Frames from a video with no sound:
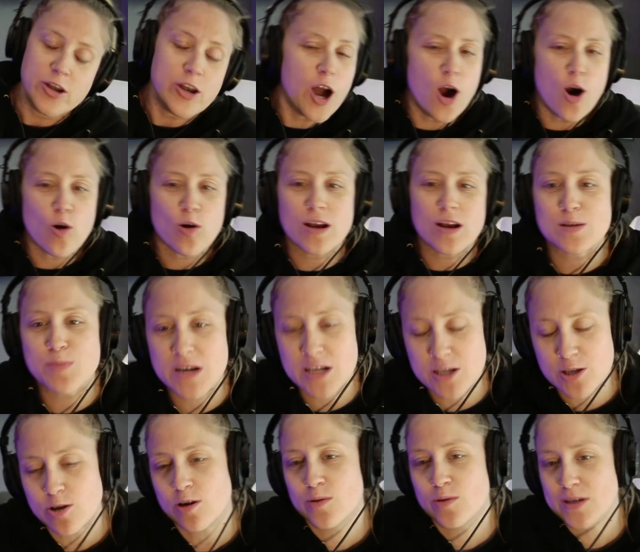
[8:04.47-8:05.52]
no, because
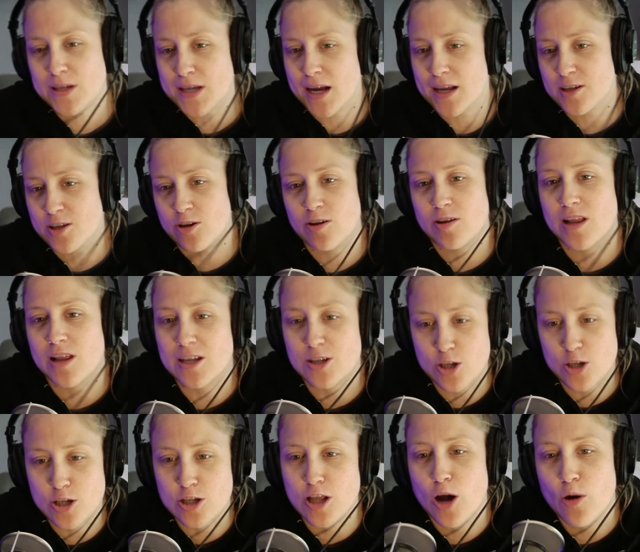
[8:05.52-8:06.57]
Minnesota and Wisconsin are a lot
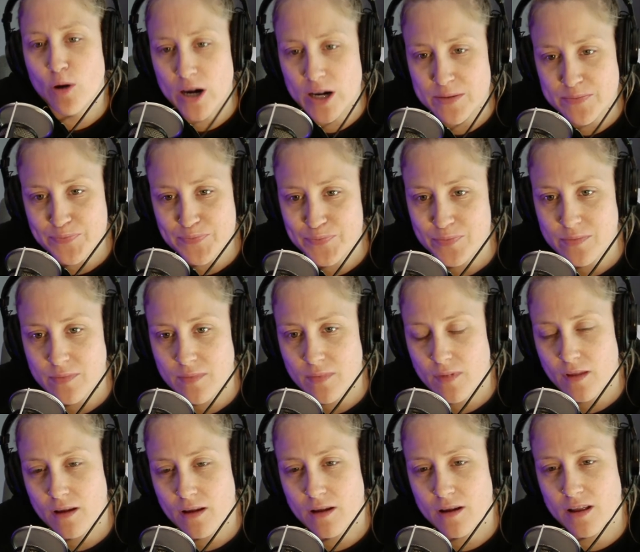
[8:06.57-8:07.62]
slower.
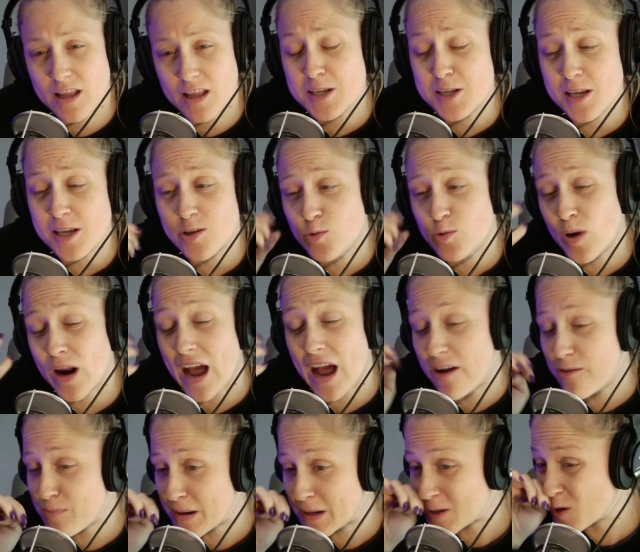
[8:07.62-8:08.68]
At least this is what
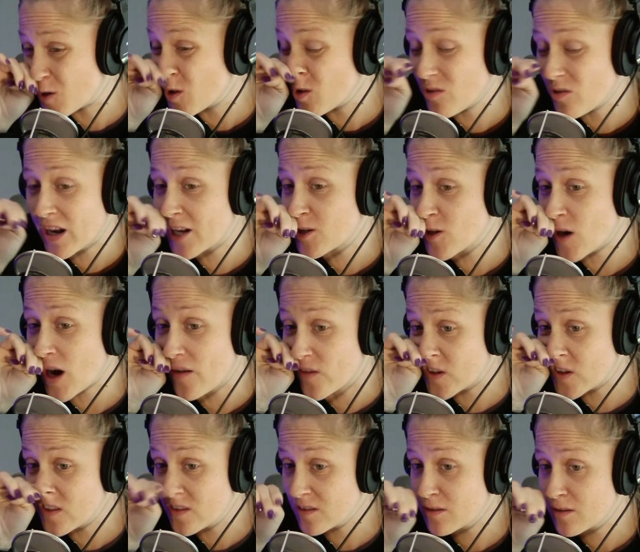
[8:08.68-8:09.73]
I've been told when I
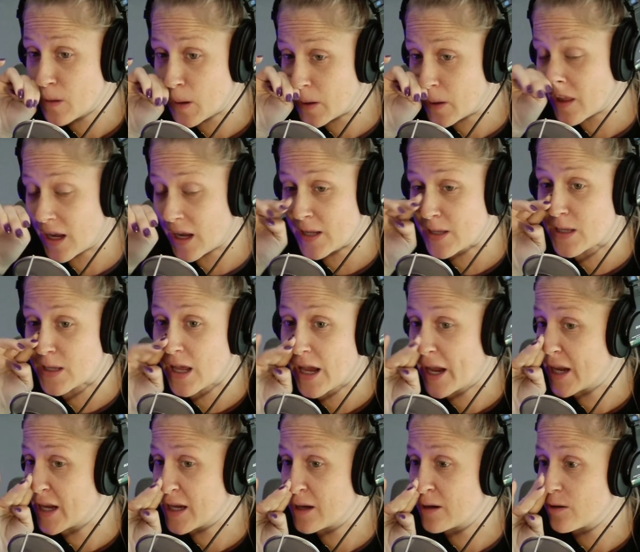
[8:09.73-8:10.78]
travel, that it's
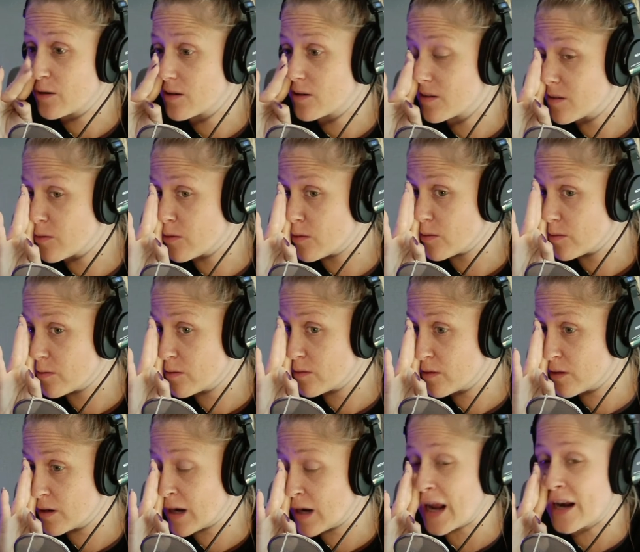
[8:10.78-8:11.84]
like
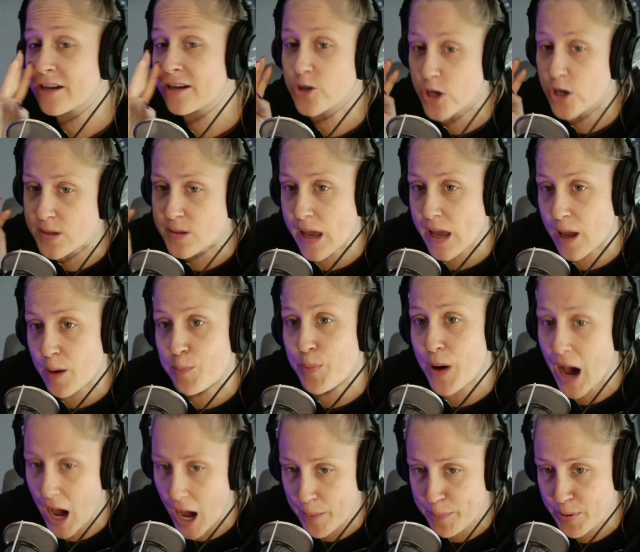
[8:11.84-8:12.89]
not just saying
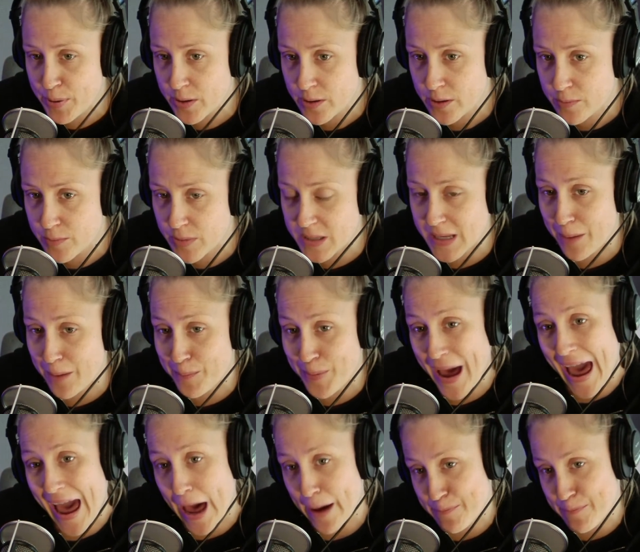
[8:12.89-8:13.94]
pop, but saying
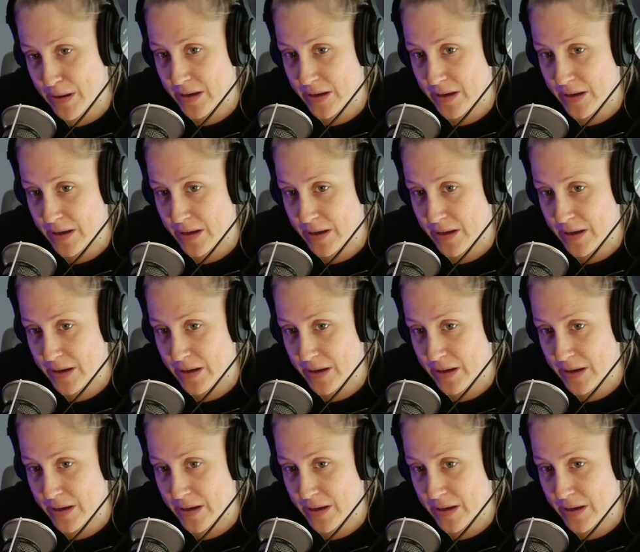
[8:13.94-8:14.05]
pop.